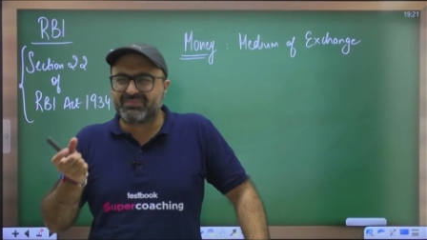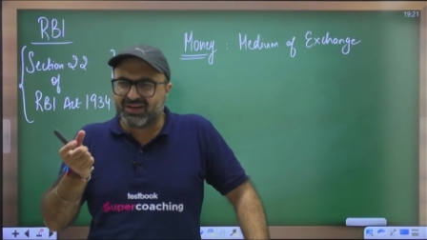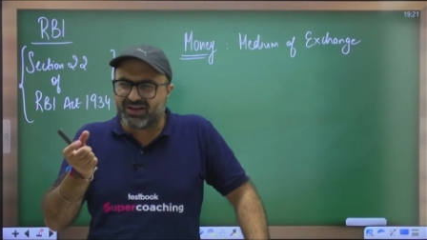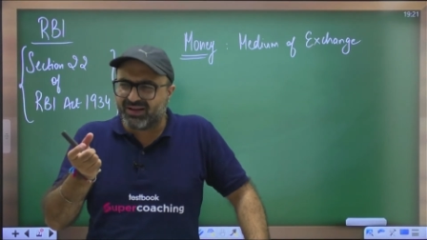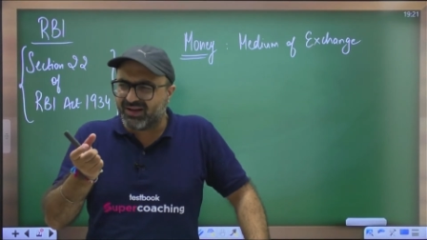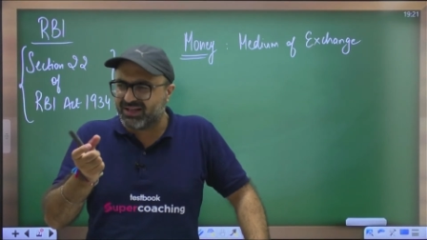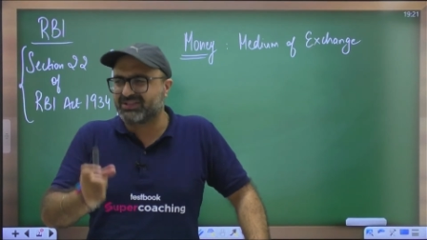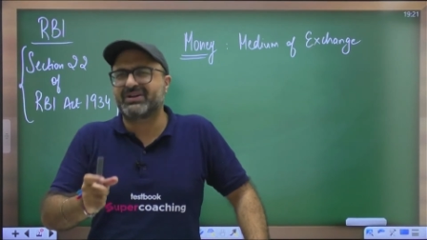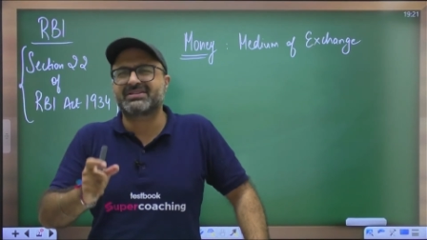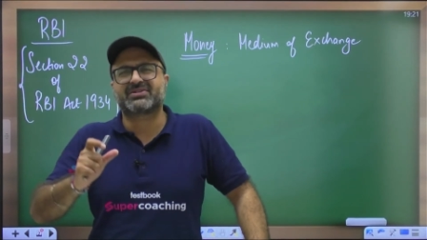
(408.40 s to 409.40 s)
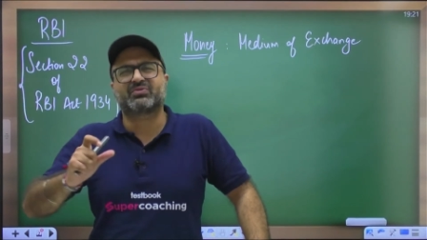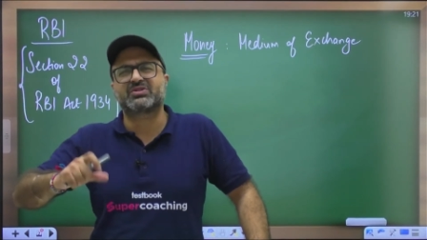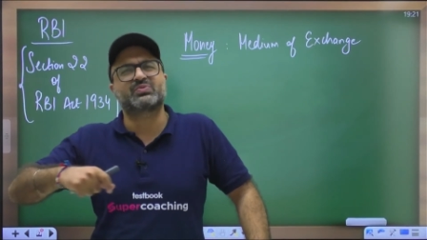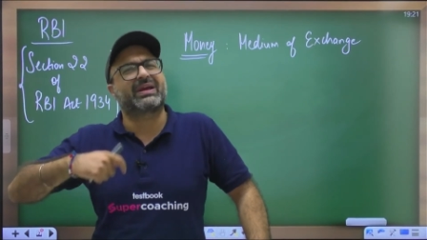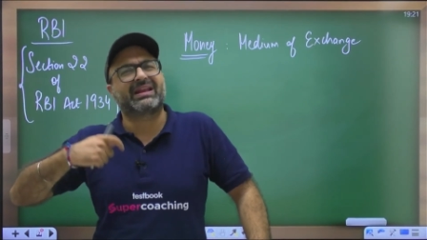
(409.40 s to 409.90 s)
Otherwise, it was
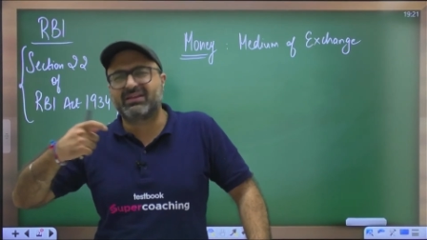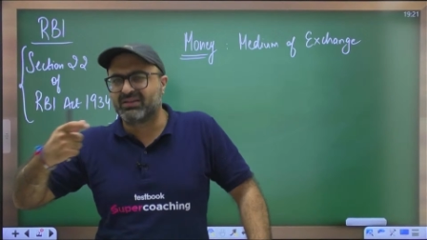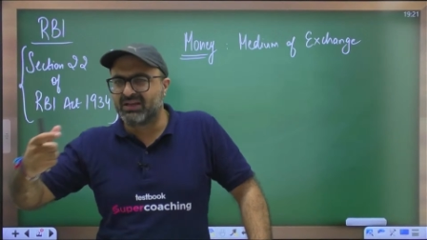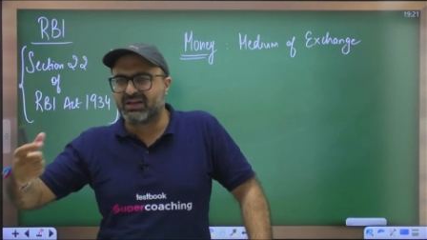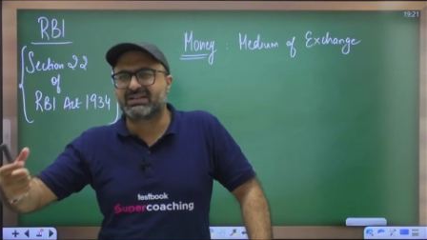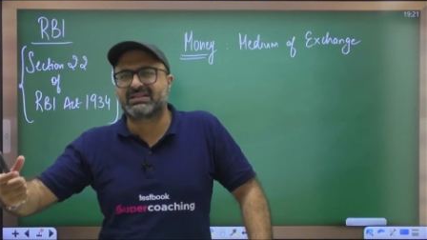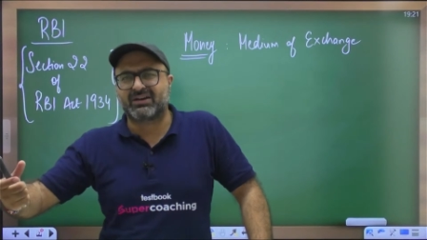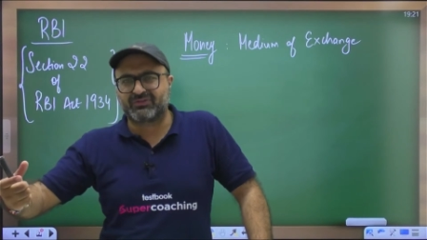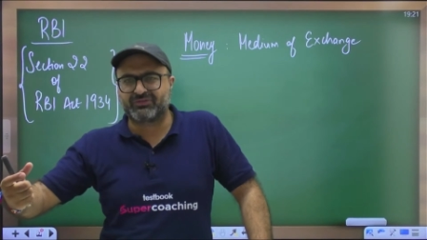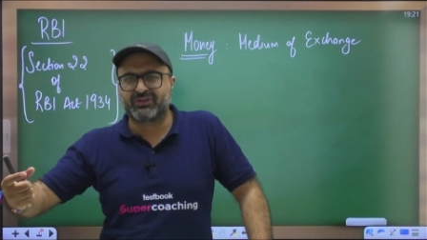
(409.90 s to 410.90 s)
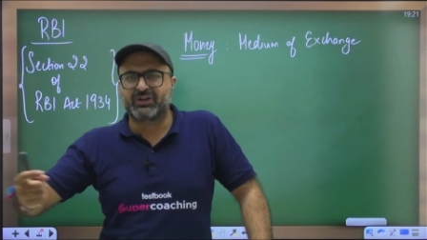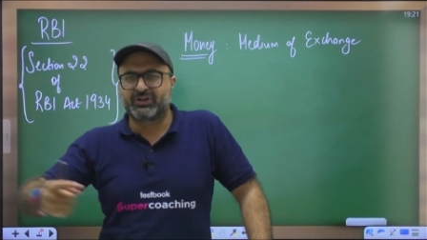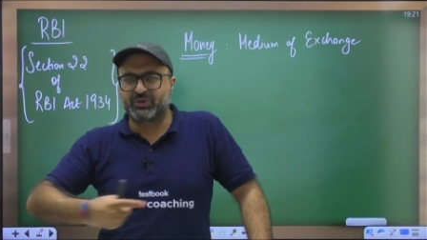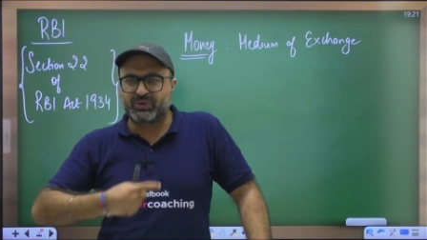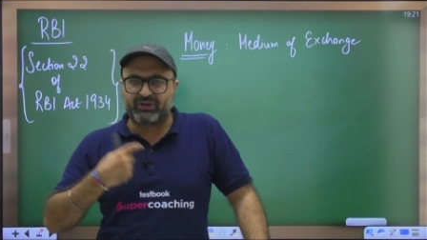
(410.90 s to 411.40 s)
very tough to
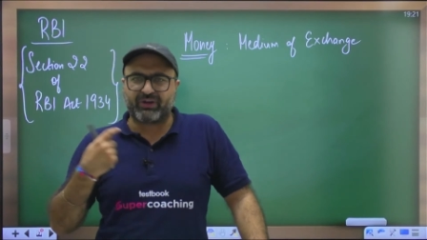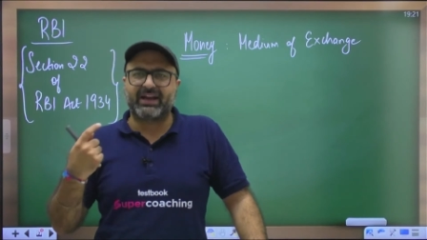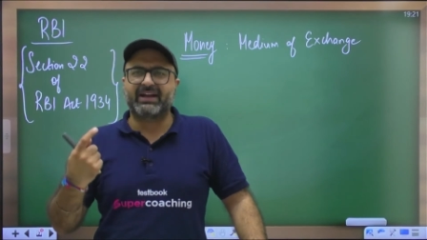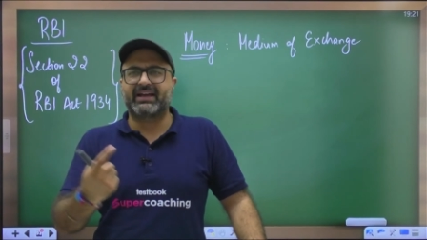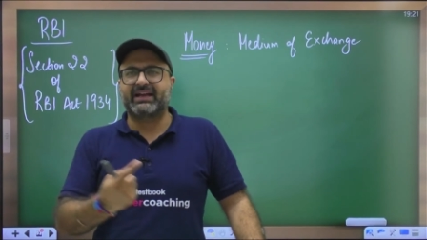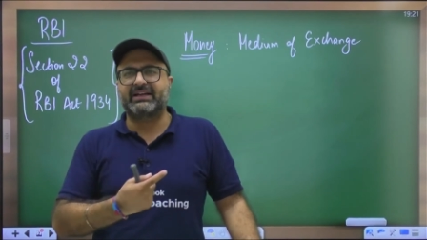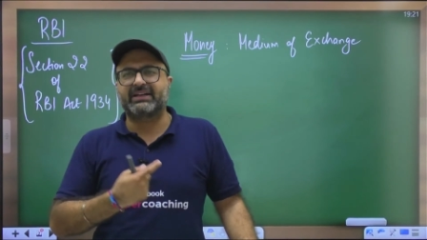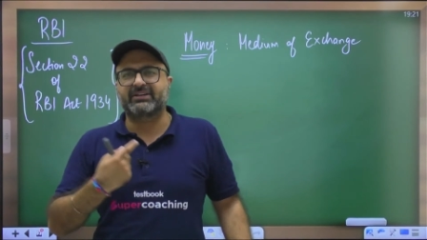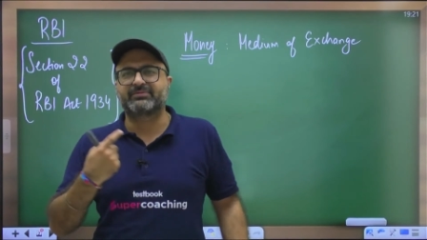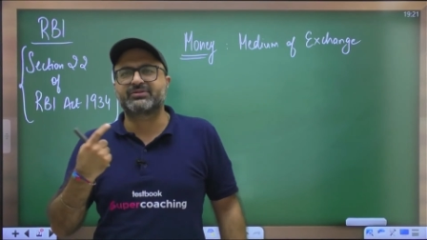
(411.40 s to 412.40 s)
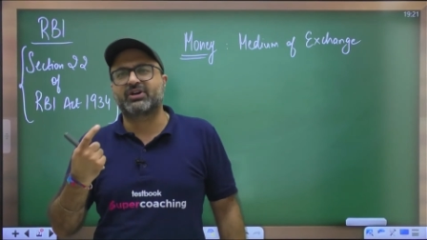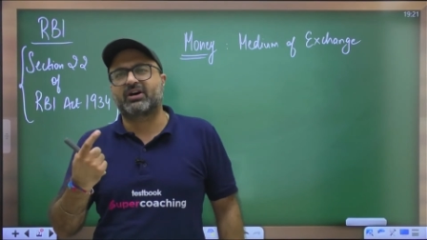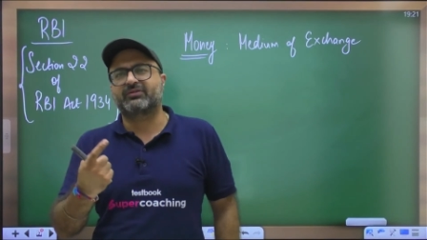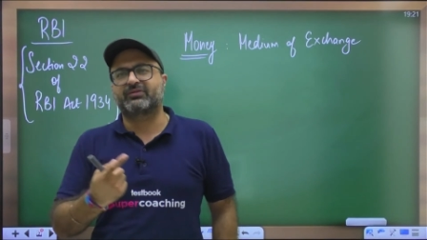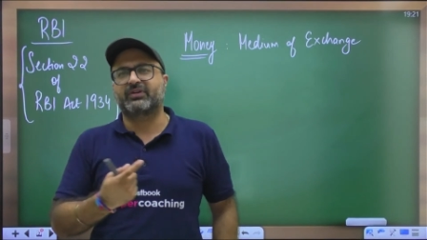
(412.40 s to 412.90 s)
trade in terms of
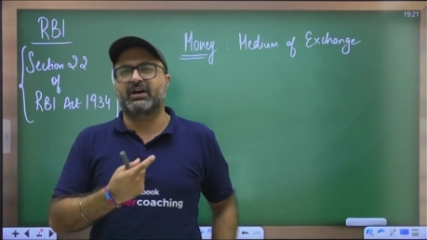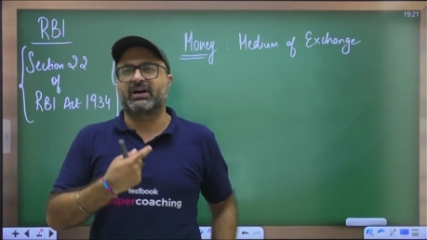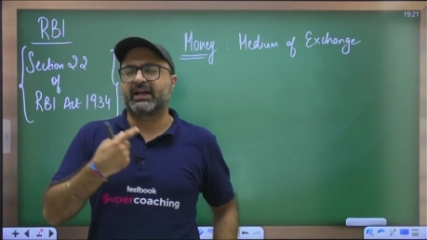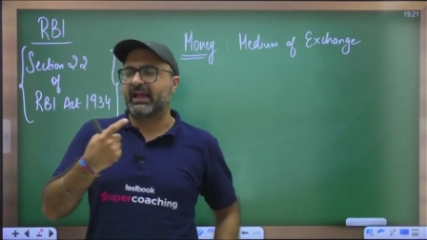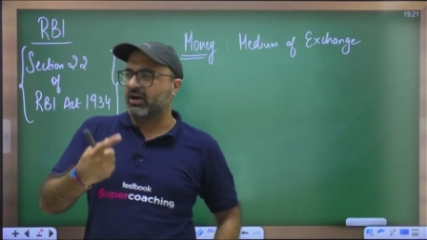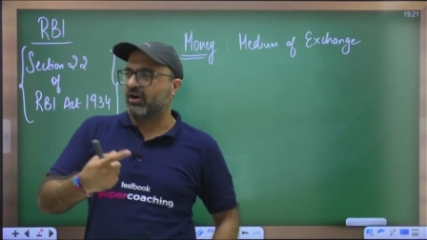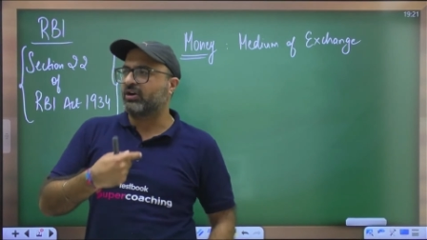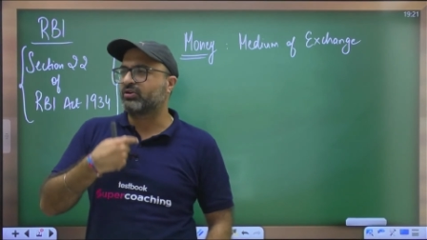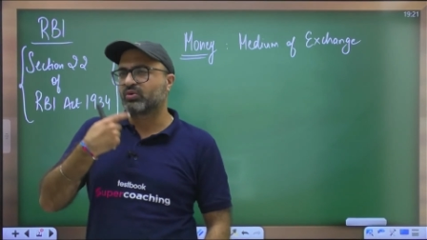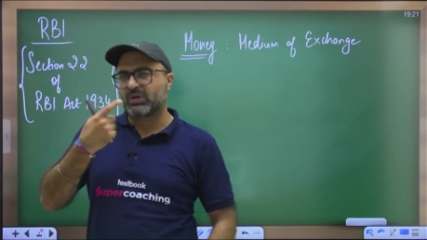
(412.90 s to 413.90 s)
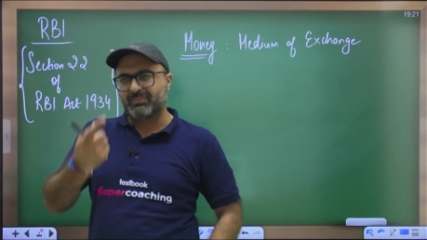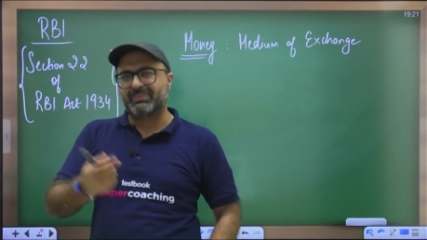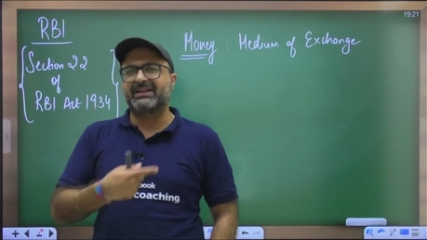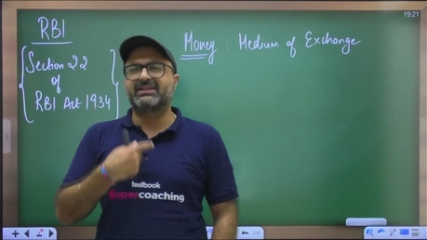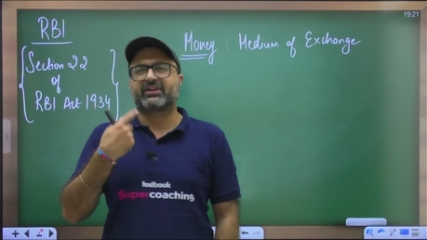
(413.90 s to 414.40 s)
or to complete the
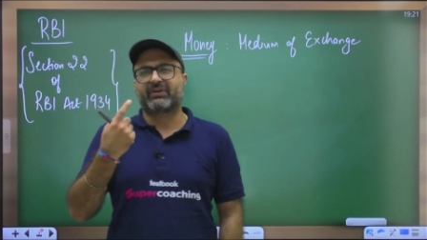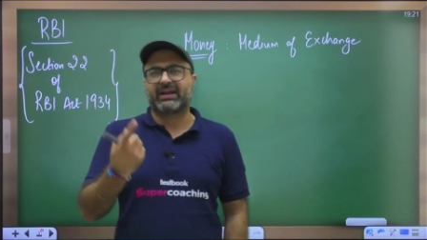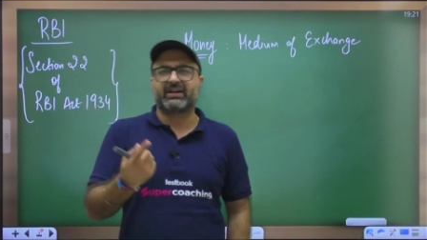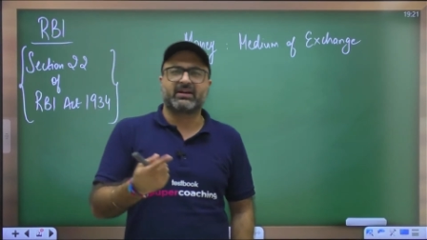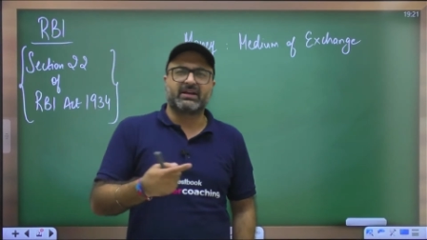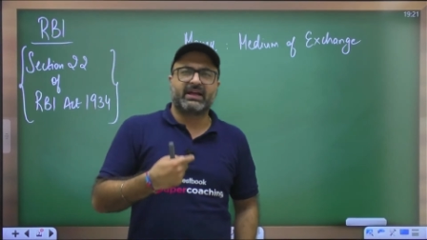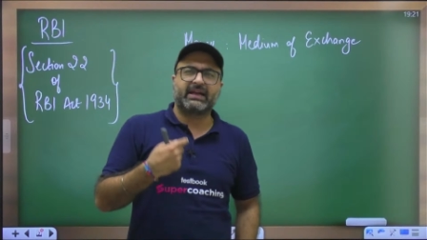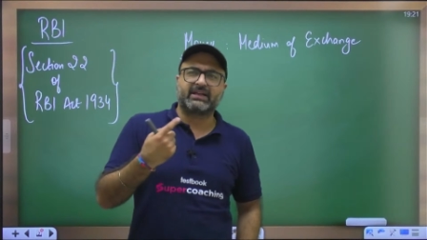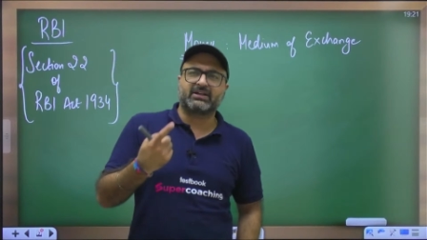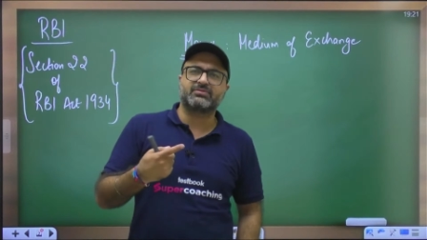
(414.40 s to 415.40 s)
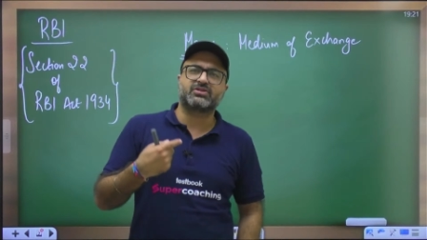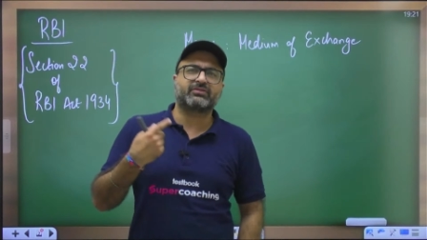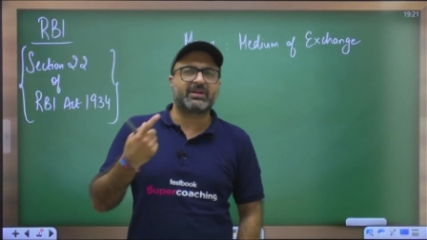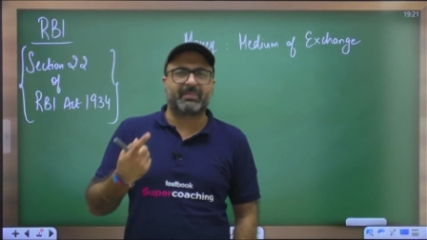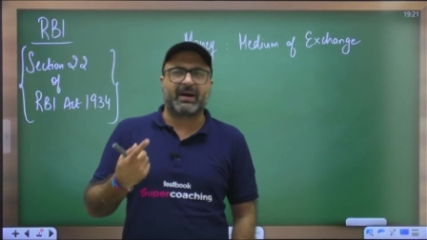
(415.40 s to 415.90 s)
trade in terms of the
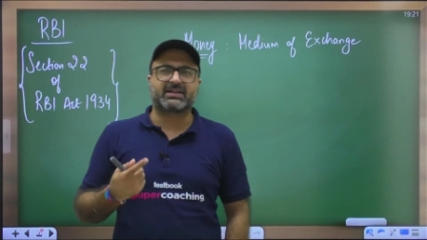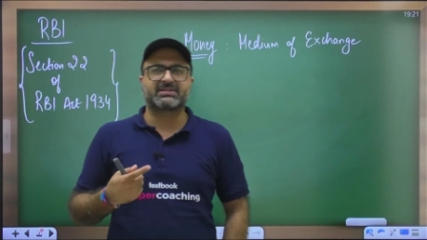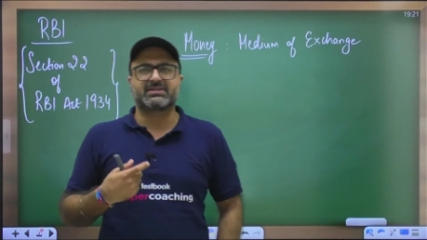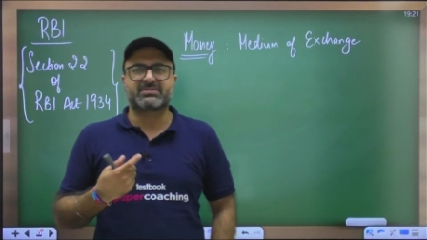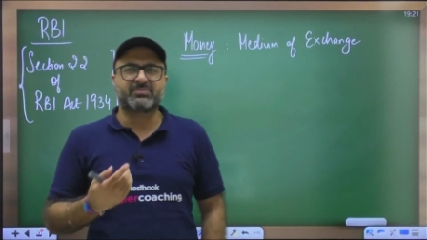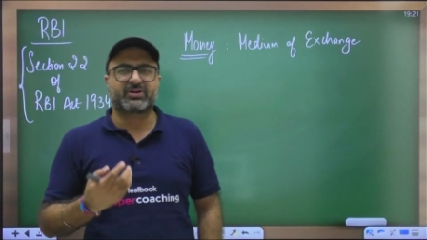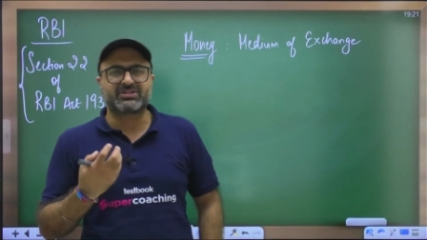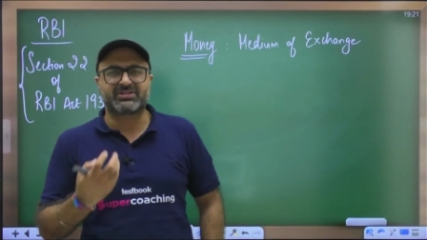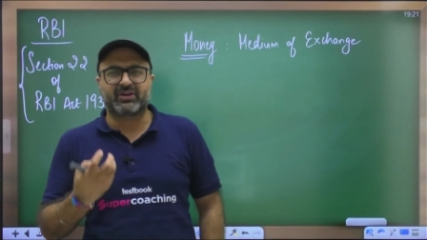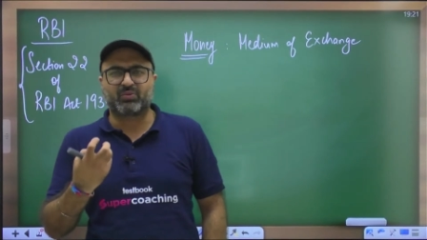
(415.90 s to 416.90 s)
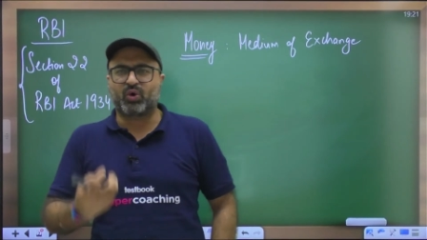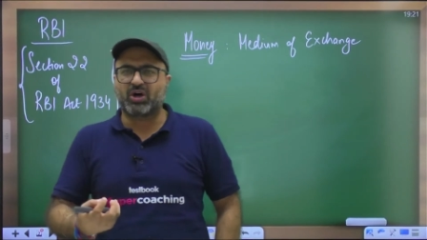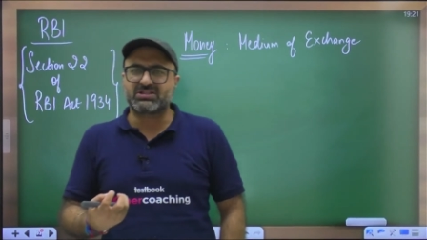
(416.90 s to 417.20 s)
barter system, because there was